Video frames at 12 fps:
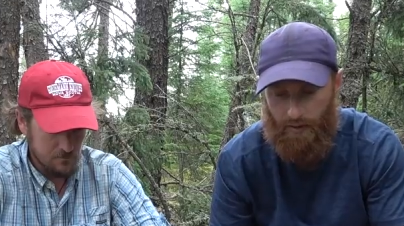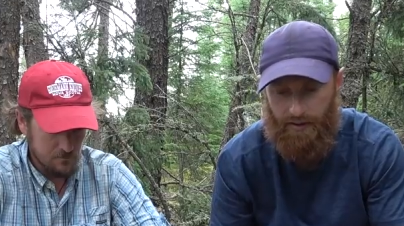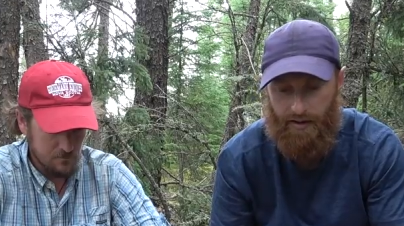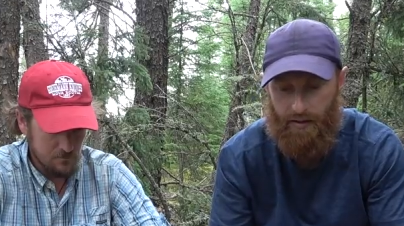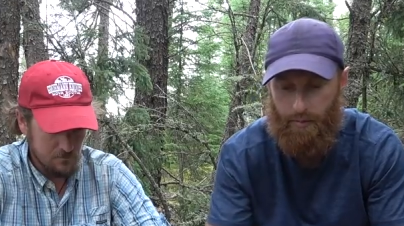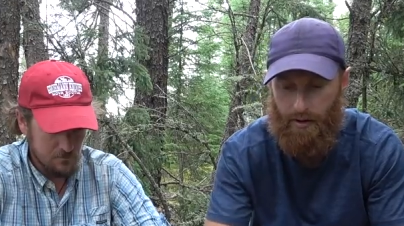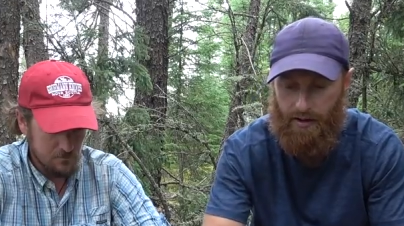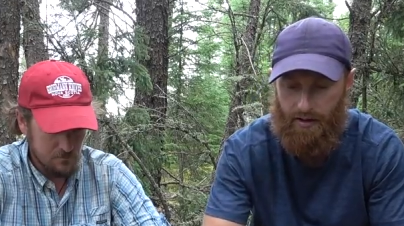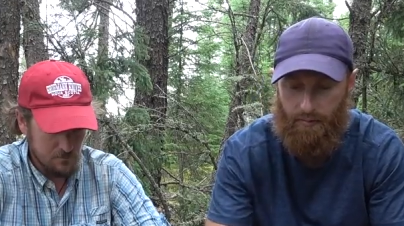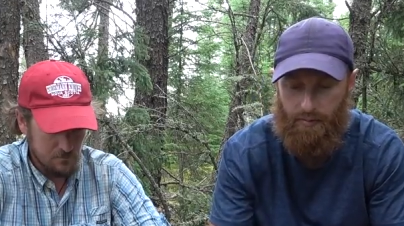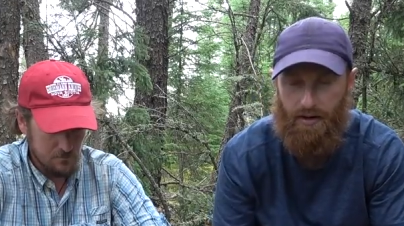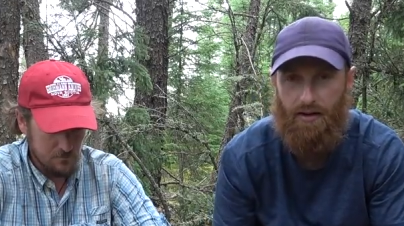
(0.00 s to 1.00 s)
Speaker 1: want to eat
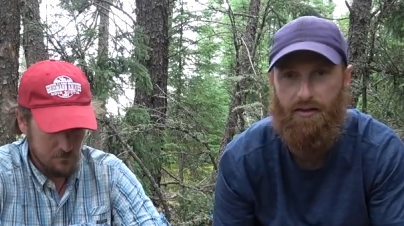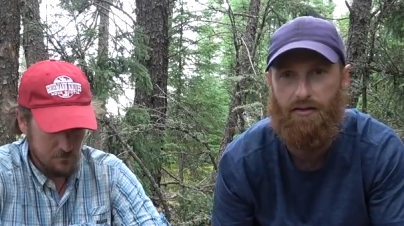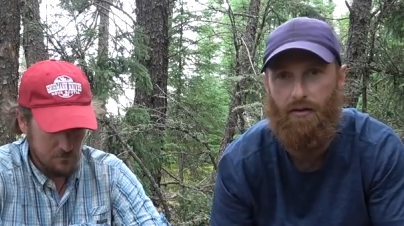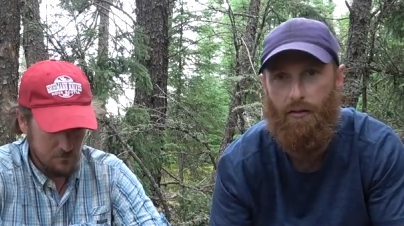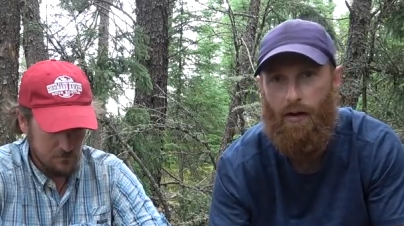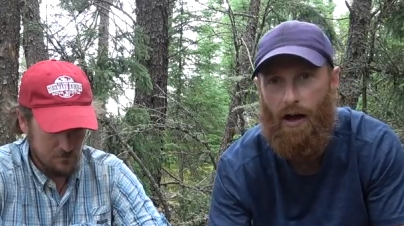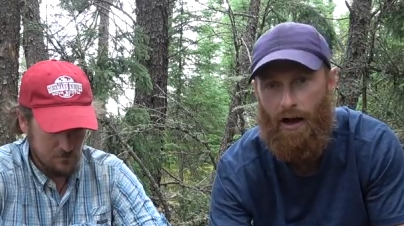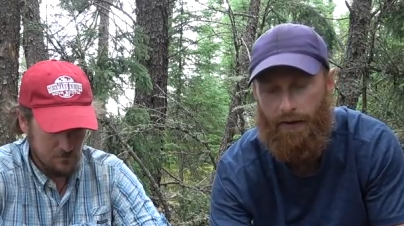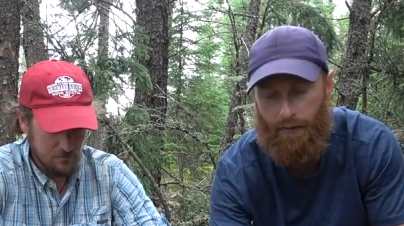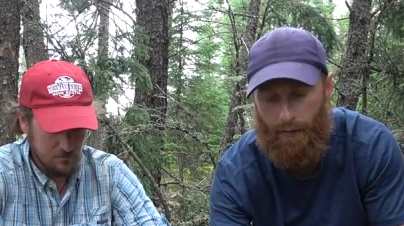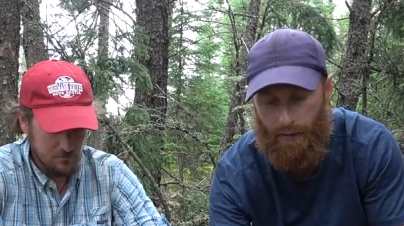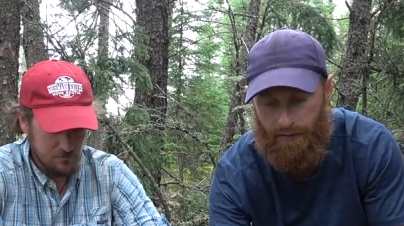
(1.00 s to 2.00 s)
pike because you'll
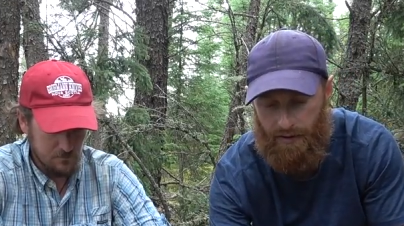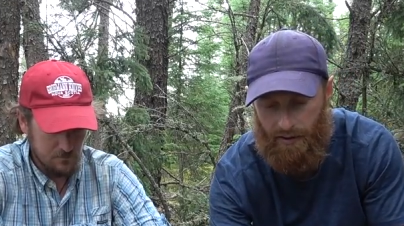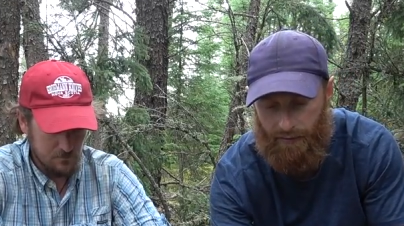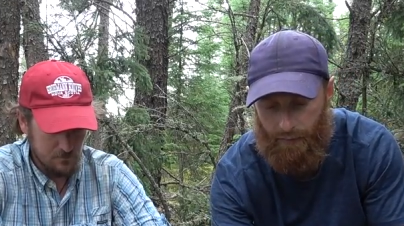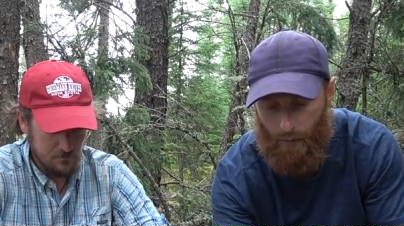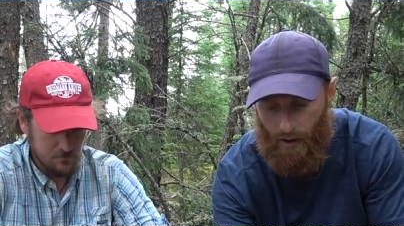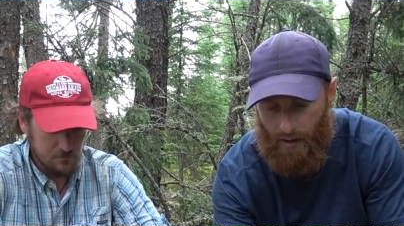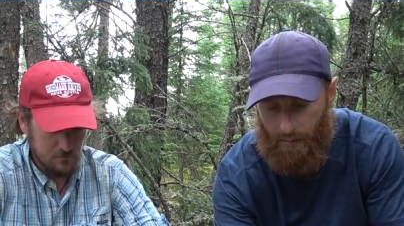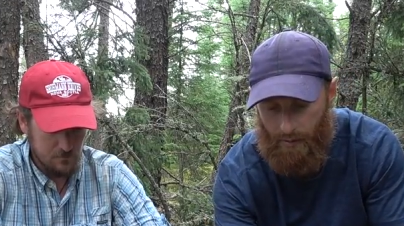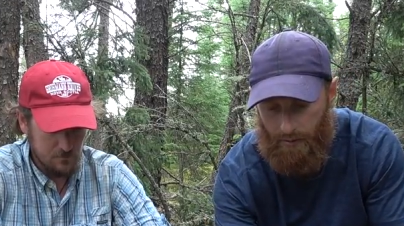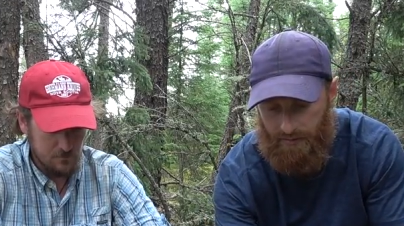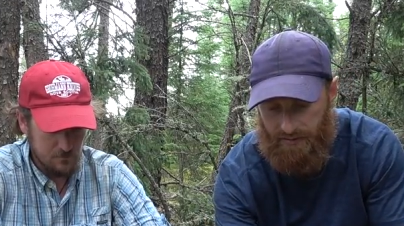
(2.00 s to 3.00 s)
have a ton of Y
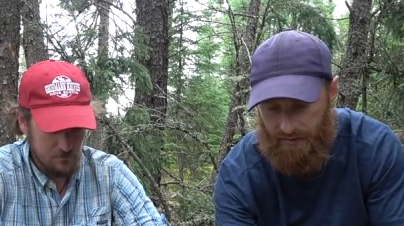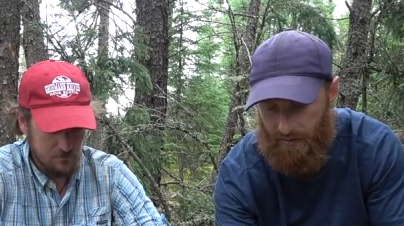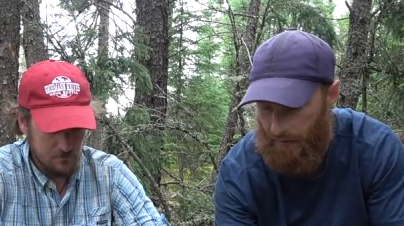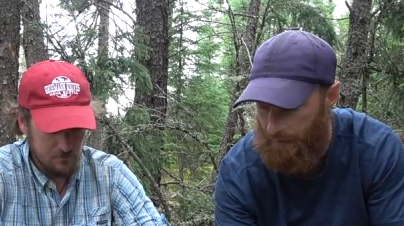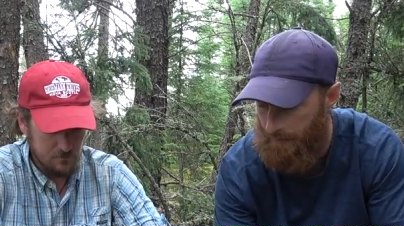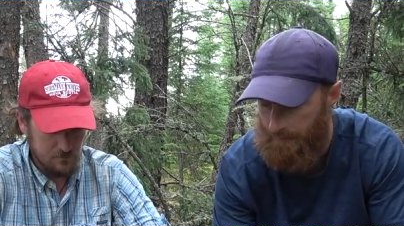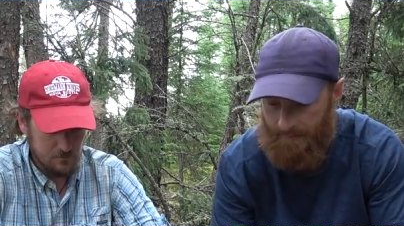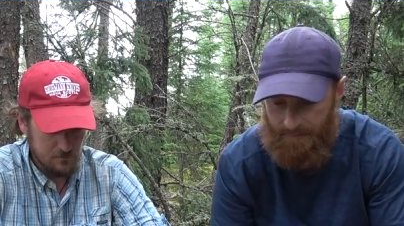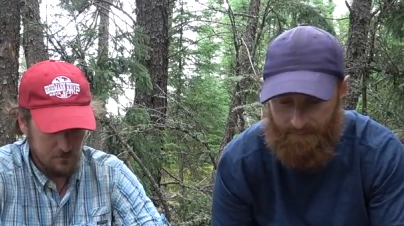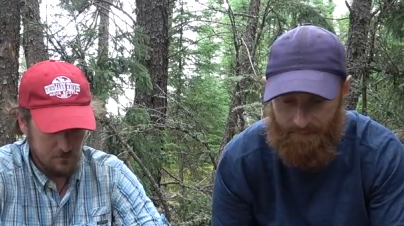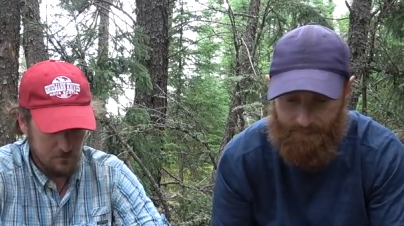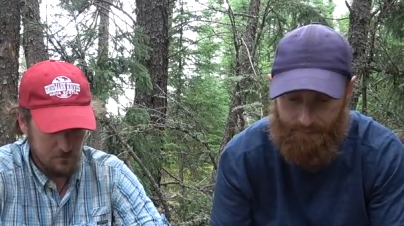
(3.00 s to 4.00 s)
bones in there
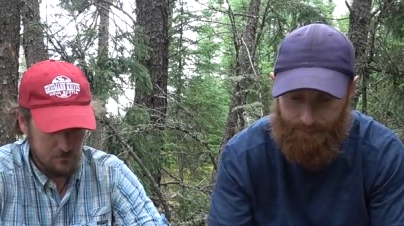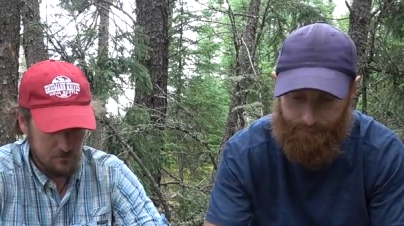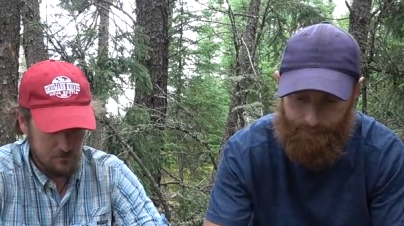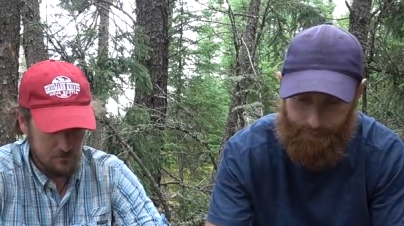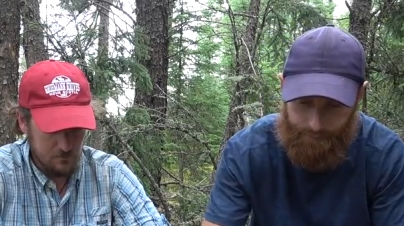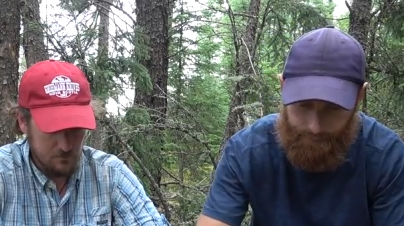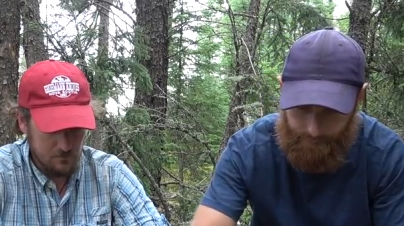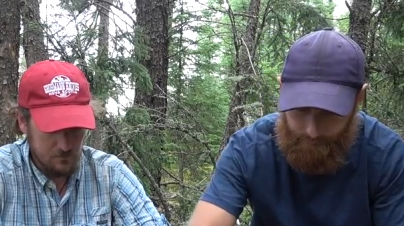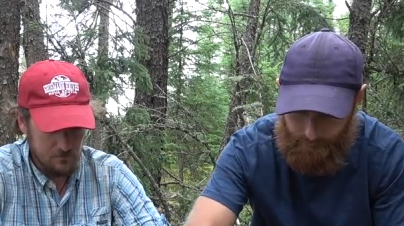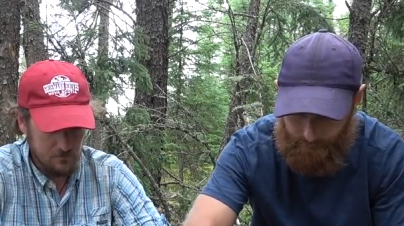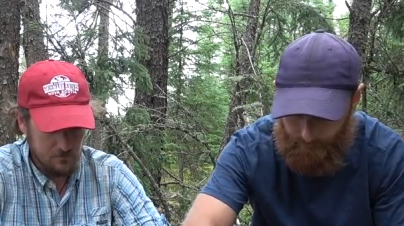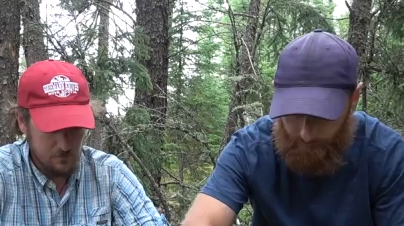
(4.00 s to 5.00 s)
mm -hmm.
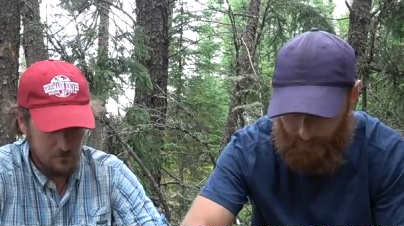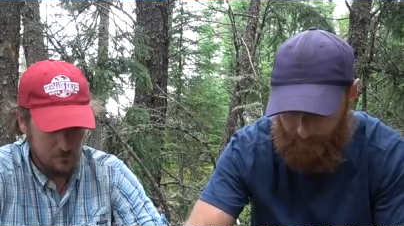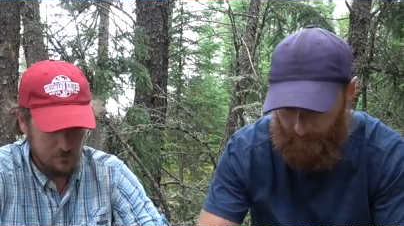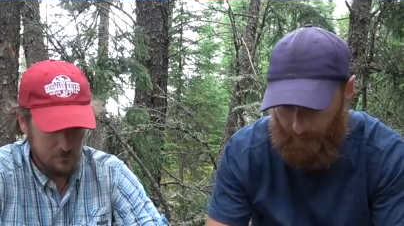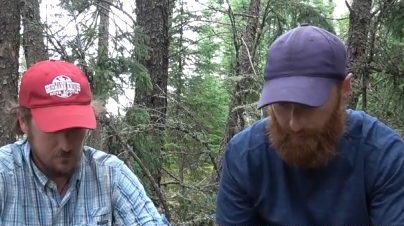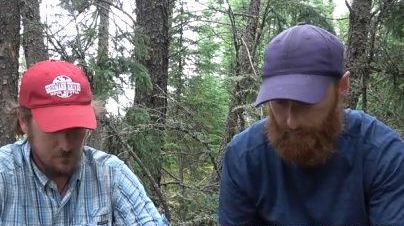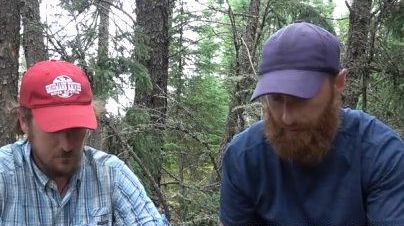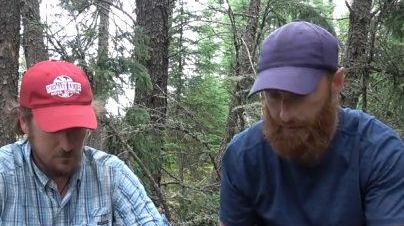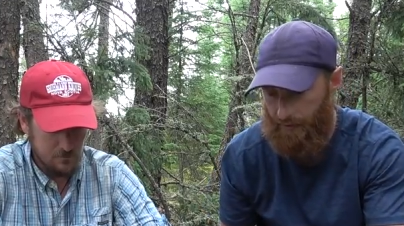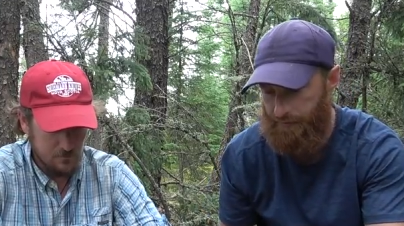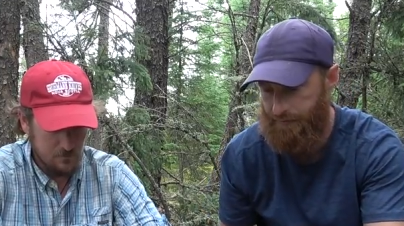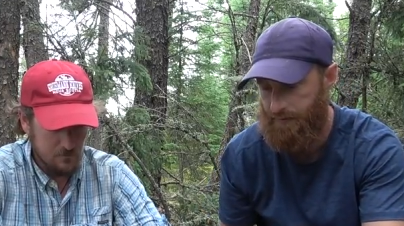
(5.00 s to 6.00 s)
that look like
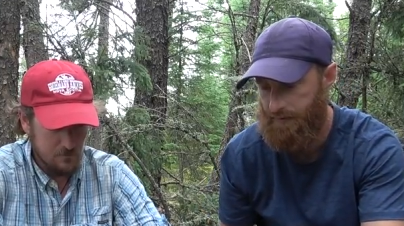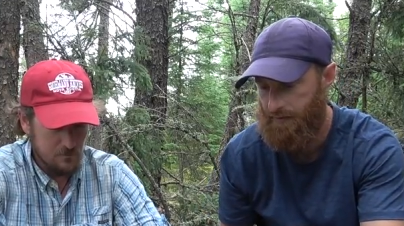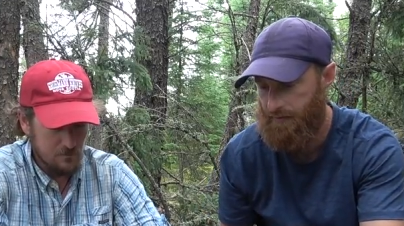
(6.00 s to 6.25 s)
enough